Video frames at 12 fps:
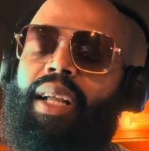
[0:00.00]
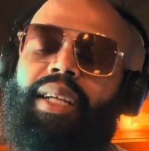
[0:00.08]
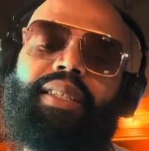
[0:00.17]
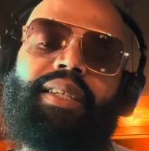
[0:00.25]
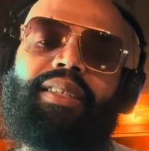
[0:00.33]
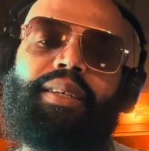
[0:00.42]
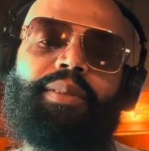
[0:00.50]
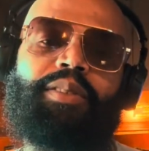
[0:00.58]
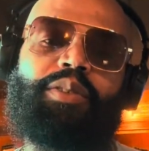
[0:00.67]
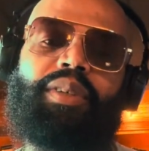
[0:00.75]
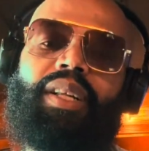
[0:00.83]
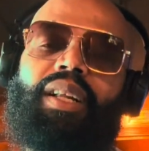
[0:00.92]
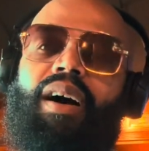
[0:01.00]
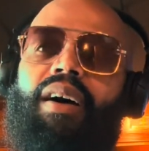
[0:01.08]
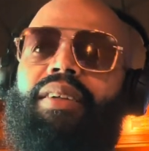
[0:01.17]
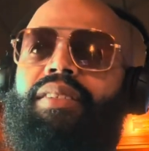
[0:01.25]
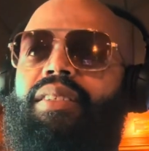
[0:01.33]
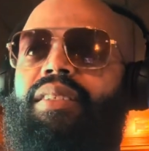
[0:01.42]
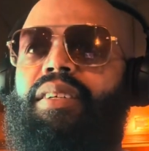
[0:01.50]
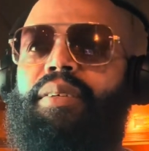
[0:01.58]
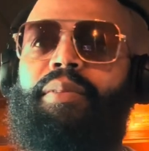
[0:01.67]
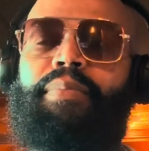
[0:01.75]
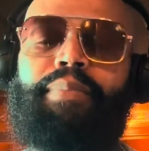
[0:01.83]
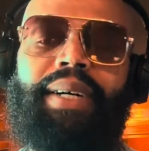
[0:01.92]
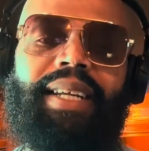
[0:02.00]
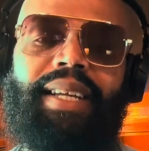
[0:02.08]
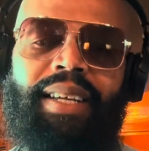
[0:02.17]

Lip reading: she comes into a large sum of money,